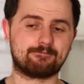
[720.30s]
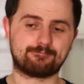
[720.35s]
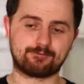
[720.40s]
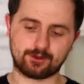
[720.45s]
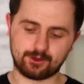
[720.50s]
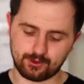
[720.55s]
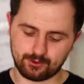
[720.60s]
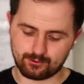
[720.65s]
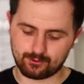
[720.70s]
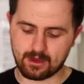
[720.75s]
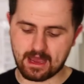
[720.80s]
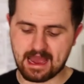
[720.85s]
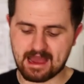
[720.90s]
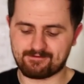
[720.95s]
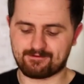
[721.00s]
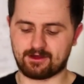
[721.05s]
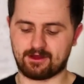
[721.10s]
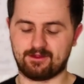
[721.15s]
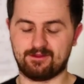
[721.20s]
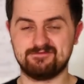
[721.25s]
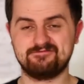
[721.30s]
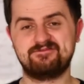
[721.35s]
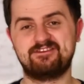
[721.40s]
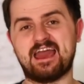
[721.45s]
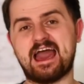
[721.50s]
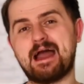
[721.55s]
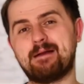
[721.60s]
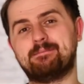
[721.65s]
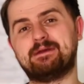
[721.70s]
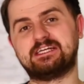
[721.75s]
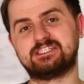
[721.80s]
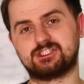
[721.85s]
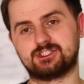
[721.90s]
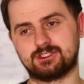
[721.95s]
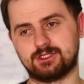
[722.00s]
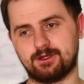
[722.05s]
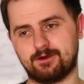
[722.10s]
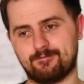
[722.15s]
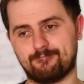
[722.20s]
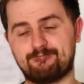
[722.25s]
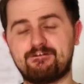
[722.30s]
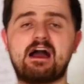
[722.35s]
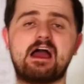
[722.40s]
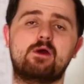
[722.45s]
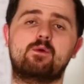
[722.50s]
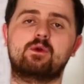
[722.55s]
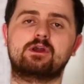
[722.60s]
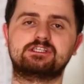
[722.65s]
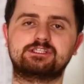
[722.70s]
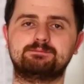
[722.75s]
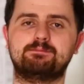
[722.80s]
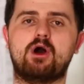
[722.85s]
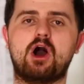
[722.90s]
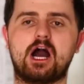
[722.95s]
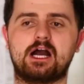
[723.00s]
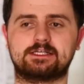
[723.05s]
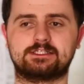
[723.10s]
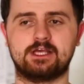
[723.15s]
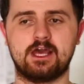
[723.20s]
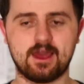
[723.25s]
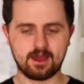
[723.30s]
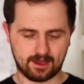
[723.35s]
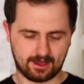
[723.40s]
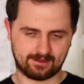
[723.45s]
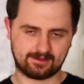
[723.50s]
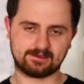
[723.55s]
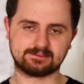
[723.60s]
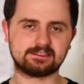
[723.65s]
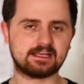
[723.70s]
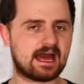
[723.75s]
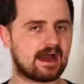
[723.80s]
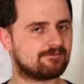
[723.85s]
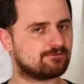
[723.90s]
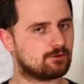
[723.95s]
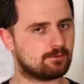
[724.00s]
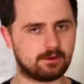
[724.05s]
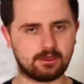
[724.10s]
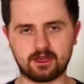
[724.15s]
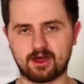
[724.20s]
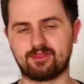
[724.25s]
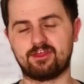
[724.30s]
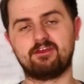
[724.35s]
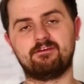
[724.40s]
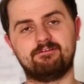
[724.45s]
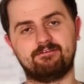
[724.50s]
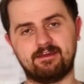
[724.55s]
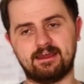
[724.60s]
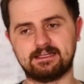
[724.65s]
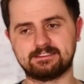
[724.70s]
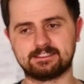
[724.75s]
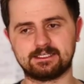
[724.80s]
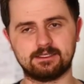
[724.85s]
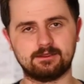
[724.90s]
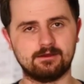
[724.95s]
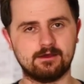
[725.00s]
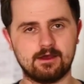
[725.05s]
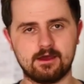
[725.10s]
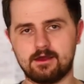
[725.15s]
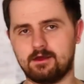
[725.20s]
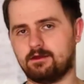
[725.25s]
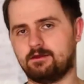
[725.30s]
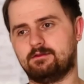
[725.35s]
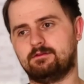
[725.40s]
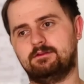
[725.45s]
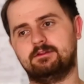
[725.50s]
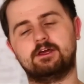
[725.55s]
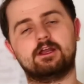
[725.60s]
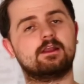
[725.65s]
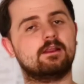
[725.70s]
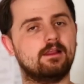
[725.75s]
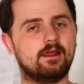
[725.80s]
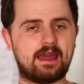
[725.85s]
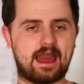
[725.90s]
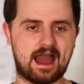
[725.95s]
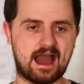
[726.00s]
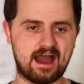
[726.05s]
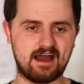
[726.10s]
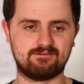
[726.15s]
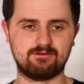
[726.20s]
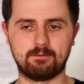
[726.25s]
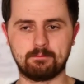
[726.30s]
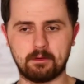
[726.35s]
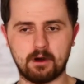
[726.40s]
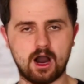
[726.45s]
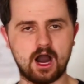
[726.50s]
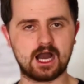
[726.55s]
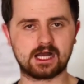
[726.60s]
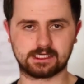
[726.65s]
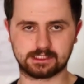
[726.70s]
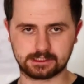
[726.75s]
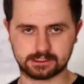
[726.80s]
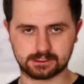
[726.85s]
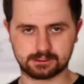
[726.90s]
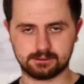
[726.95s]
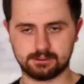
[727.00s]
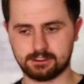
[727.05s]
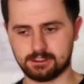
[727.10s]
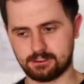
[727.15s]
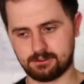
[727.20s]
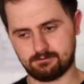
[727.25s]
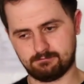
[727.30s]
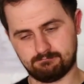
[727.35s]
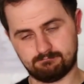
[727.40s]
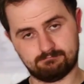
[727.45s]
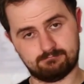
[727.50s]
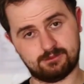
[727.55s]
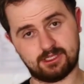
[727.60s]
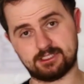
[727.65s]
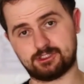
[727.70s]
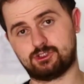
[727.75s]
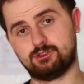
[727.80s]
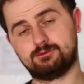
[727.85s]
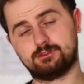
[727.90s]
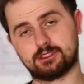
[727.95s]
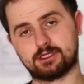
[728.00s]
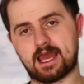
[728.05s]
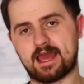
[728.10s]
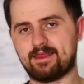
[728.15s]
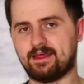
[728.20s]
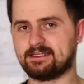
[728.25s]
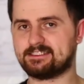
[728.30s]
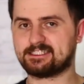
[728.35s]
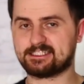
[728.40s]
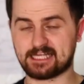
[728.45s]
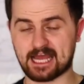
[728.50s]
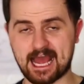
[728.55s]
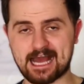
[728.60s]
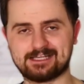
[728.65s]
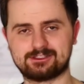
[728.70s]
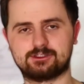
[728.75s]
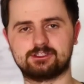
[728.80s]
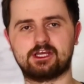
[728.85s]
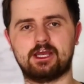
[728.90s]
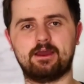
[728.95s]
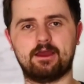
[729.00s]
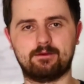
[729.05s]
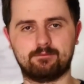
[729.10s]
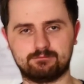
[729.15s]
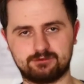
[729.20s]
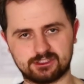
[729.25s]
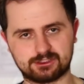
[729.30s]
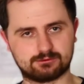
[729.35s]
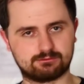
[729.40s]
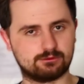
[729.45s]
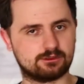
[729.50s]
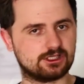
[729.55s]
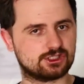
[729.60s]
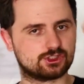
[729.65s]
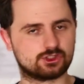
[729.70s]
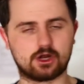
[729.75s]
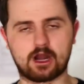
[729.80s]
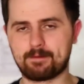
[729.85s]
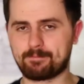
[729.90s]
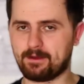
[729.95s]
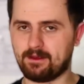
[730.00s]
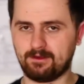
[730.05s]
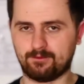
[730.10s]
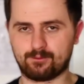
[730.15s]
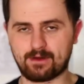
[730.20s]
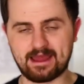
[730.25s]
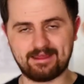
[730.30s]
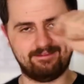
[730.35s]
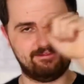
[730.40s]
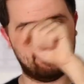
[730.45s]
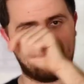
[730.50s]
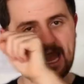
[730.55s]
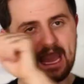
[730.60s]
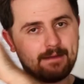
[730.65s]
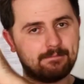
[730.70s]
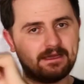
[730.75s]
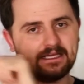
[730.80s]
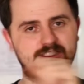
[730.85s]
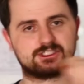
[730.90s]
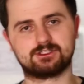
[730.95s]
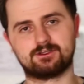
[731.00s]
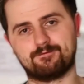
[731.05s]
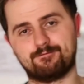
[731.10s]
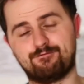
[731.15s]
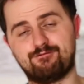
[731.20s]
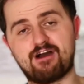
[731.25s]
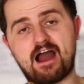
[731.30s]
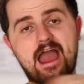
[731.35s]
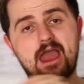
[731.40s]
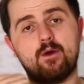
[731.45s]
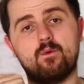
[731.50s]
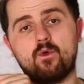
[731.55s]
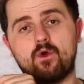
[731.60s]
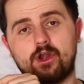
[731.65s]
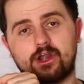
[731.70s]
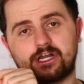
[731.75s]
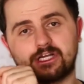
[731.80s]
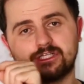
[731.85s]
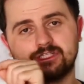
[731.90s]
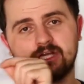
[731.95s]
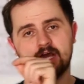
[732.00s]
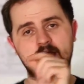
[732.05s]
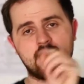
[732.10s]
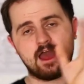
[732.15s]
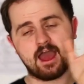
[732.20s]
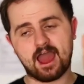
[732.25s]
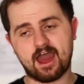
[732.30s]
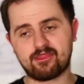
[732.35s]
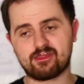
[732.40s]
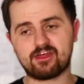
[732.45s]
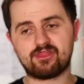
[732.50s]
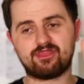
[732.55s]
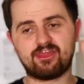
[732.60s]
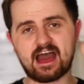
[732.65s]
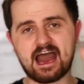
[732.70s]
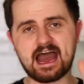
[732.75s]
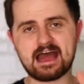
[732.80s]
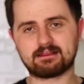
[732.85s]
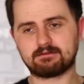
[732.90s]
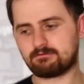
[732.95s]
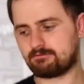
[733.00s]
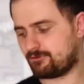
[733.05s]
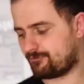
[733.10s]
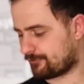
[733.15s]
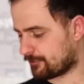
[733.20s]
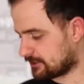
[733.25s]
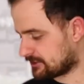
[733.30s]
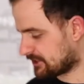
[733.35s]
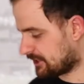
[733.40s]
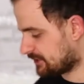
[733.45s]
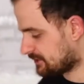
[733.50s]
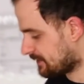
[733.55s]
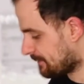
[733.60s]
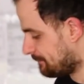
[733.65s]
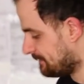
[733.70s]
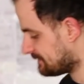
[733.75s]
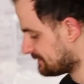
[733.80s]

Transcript: for you to have a damaged fireworks box. It doesn't have to be nothing fancy. Literally have a box that you do, and it just has to say, and just with a Sharpie, write damaged fireworks. And then that, for instance, it can be